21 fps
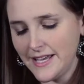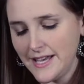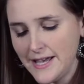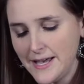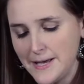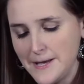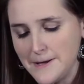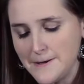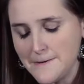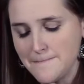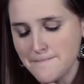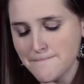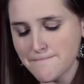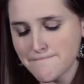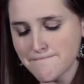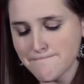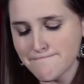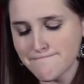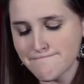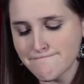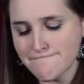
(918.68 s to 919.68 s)
And
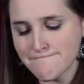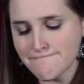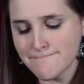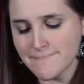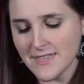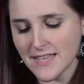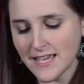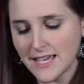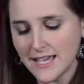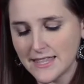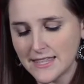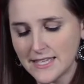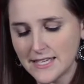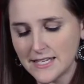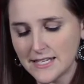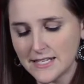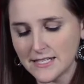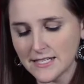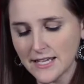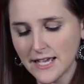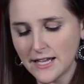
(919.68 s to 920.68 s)

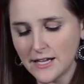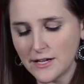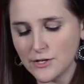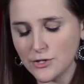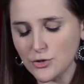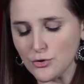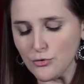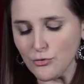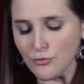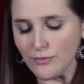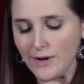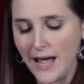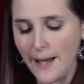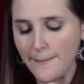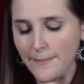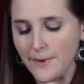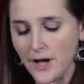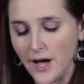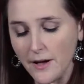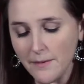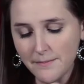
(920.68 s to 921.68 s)
then kind of to
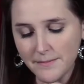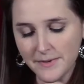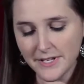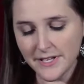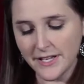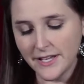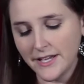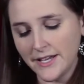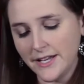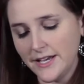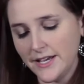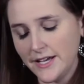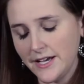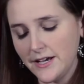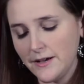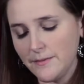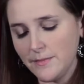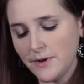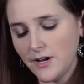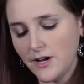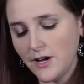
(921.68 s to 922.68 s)
wrap up,
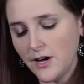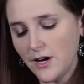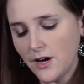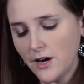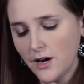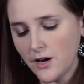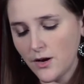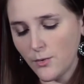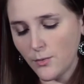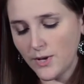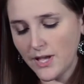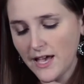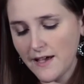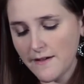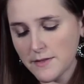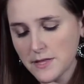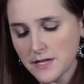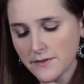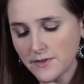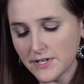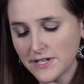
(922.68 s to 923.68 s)
we
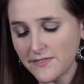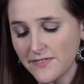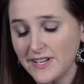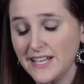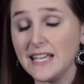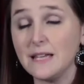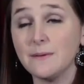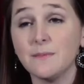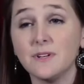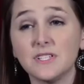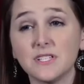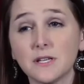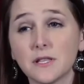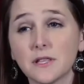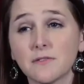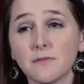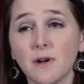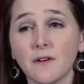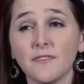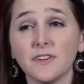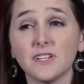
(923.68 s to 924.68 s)
have several different images
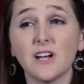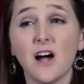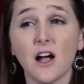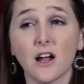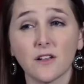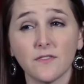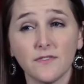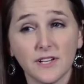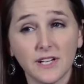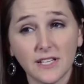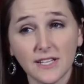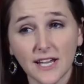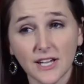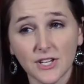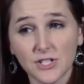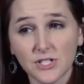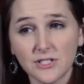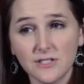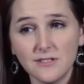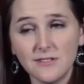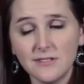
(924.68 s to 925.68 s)
from our photography
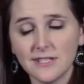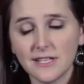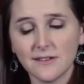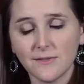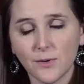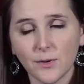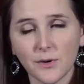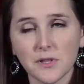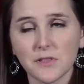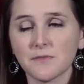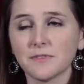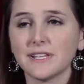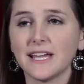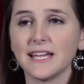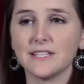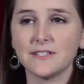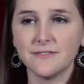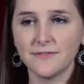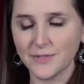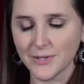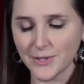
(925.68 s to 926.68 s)
collection that of course
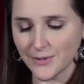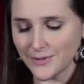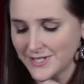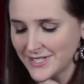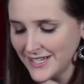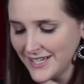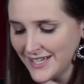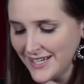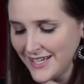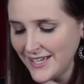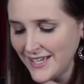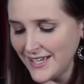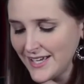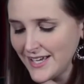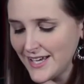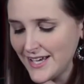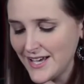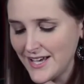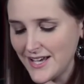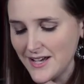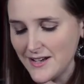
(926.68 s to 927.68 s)
relate to food,
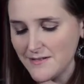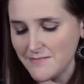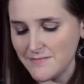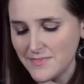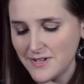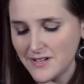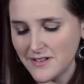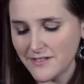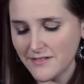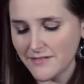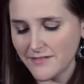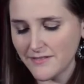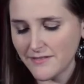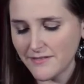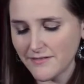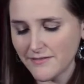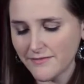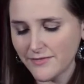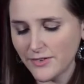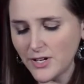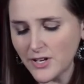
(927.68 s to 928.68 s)
but
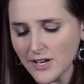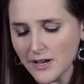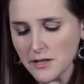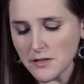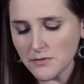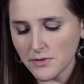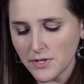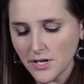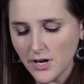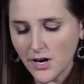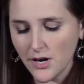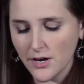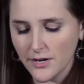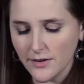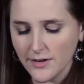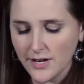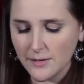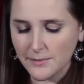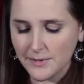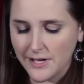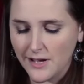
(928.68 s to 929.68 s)
photographs really are
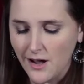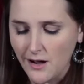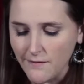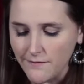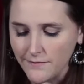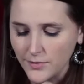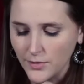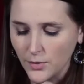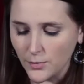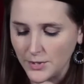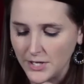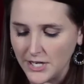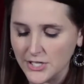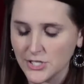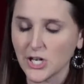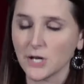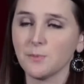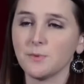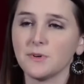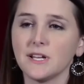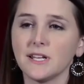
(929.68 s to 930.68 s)
incredibly helpful when
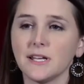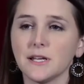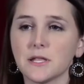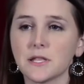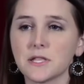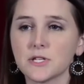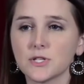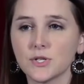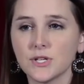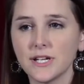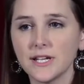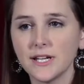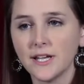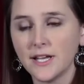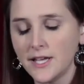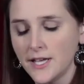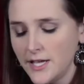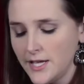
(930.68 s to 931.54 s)
interpreting history